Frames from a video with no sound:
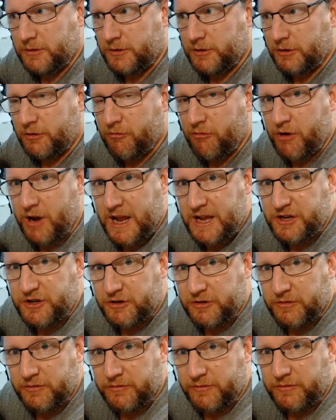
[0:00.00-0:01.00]
the
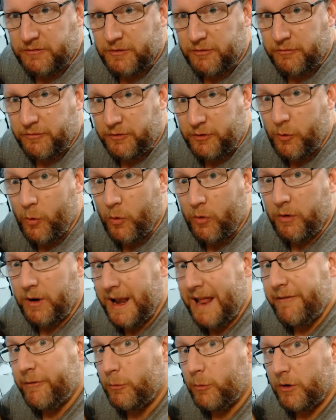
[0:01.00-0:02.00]
creation of
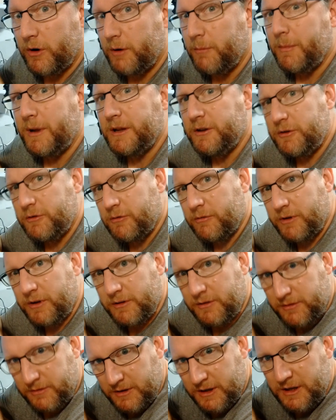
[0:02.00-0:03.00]
your lever work. Make sure
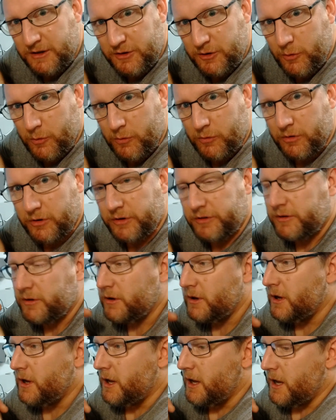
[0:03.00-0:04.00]
it's yours.
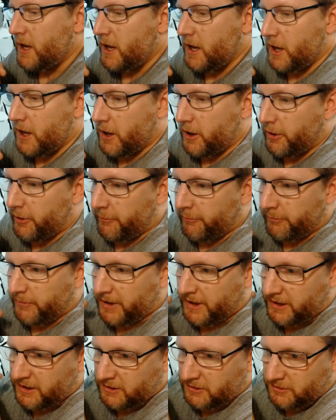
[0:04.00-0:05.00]

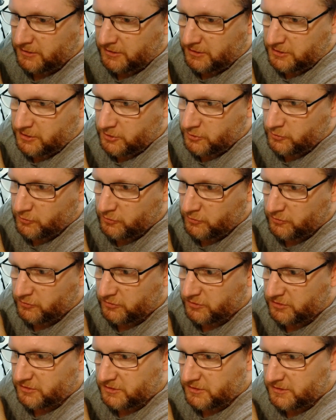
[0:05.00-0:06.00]
And
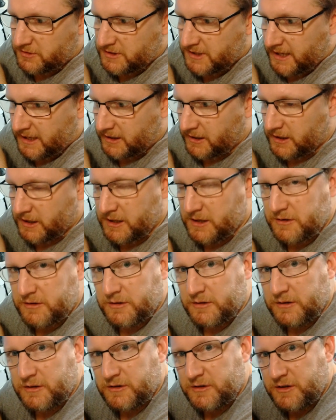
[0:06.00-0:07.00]
use the
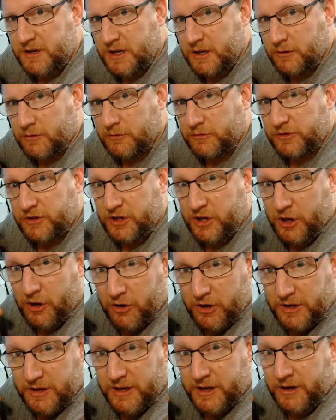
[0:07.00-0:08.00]
techniques and the skills and the
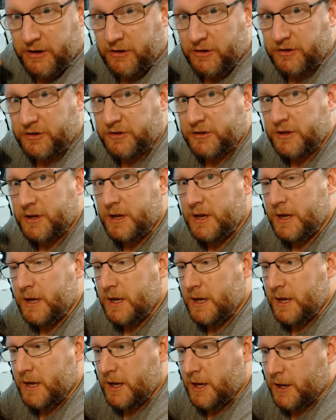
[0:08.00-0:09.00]
ideas
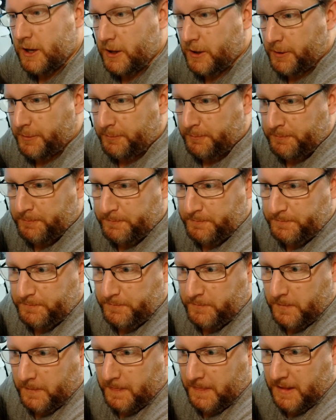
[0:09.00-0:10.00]

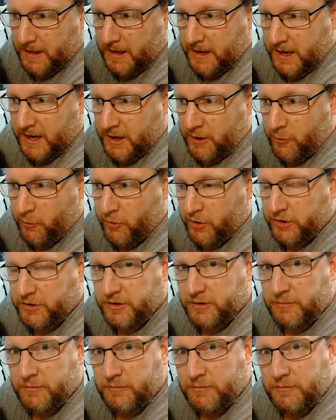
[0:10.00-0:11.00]
in order
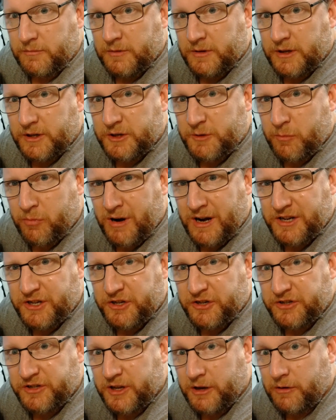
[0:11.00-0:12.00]
to
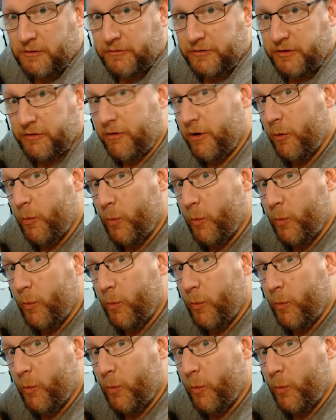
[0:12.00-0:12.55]
express yourself your